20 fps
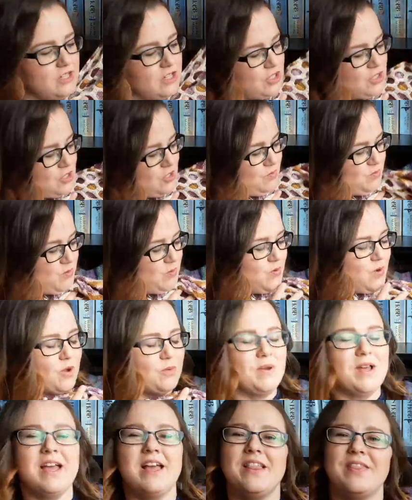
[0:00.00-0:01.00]
super warm.
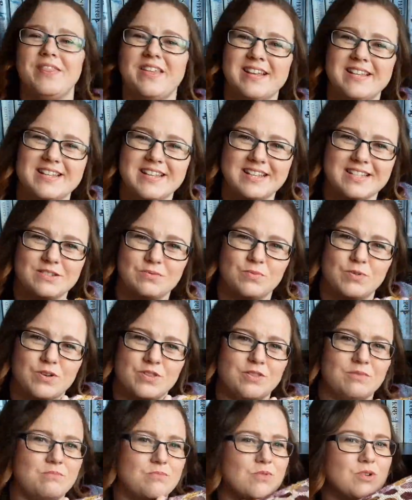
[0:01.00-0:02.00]
This is one of
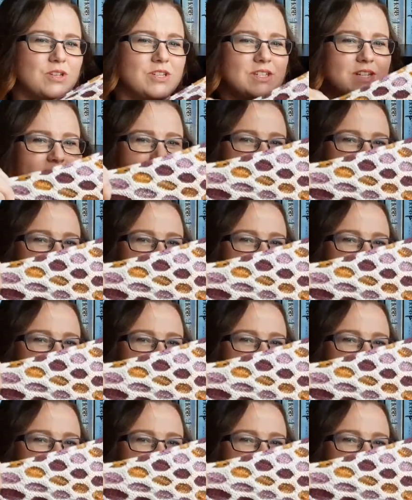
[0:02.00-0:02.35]
the most